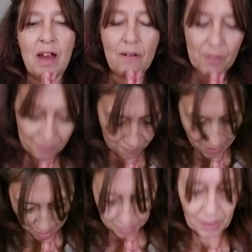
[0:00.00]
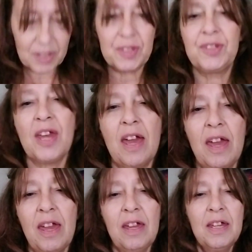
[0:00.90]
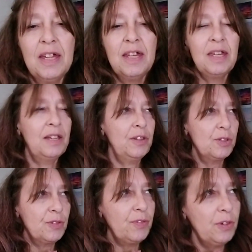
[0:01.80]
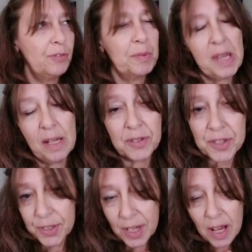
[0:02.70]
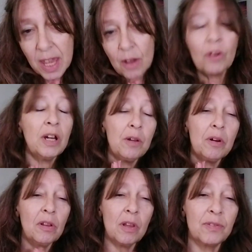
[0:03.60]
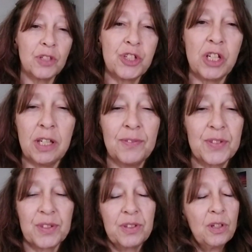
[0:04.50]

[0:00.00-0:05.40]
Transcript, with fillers: Have a fabulous day. And those of you from Kansas City or anyone who loves the Chiefs,